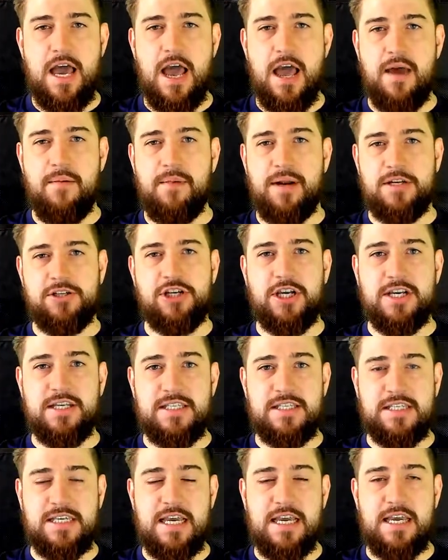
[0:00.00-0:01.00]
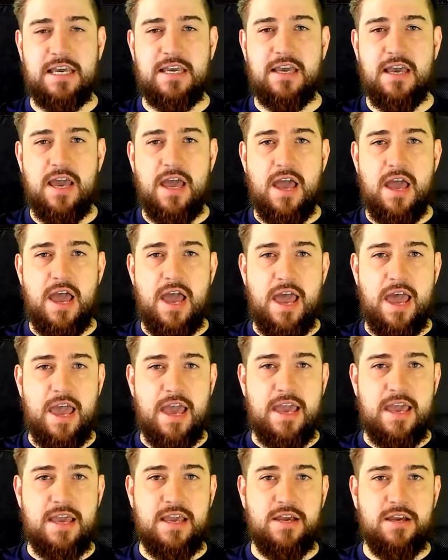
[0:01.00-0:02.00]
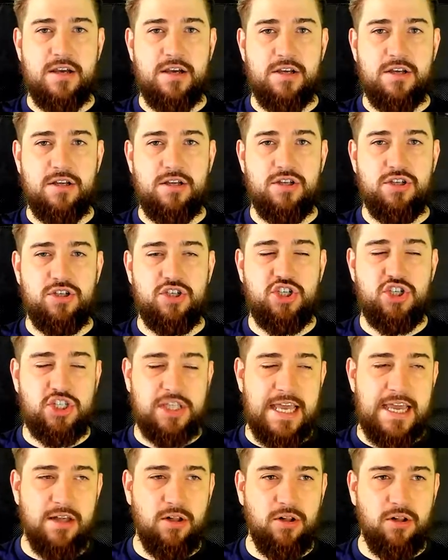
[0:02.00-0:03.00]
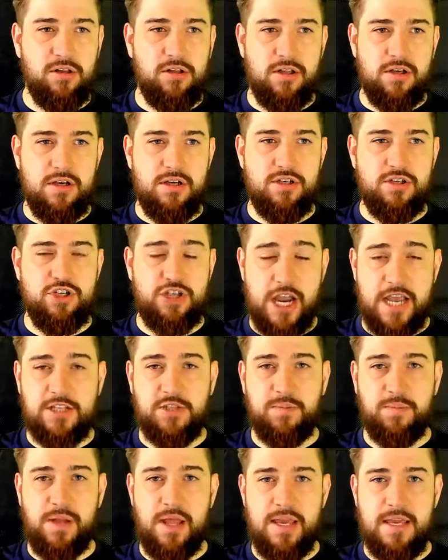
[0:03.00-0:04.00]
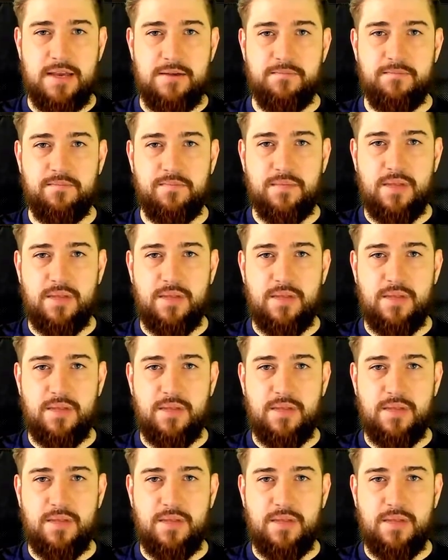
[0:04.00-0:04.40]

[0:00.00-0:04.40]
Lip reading: But as you can see, a steel chest plate,